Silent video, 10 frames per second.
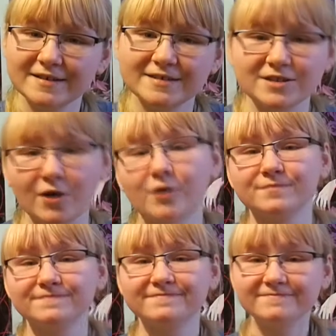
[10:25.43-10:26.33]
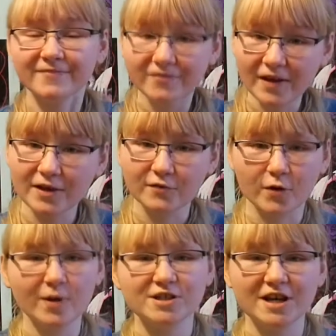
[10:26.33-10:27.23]
So, thank you for
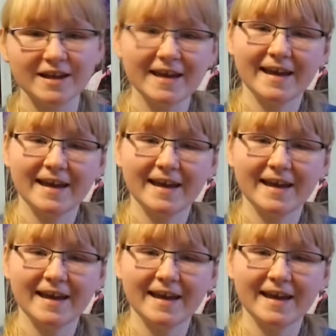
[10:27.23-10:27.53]
watching,